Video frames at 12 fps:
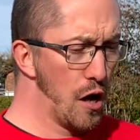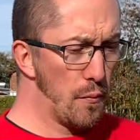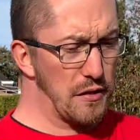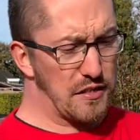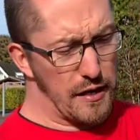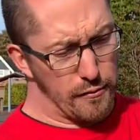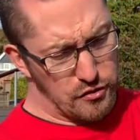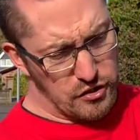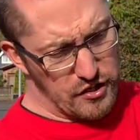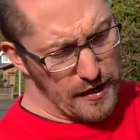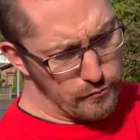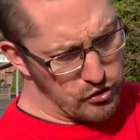But I said it was the
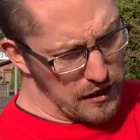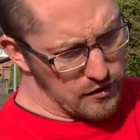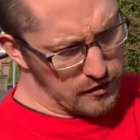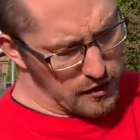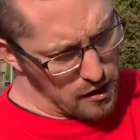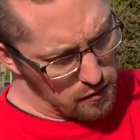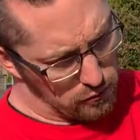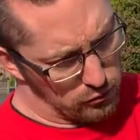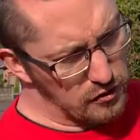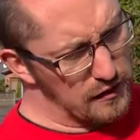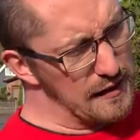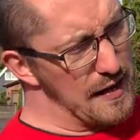same chassis. Oh,
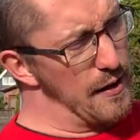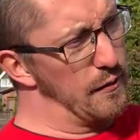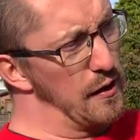look at that.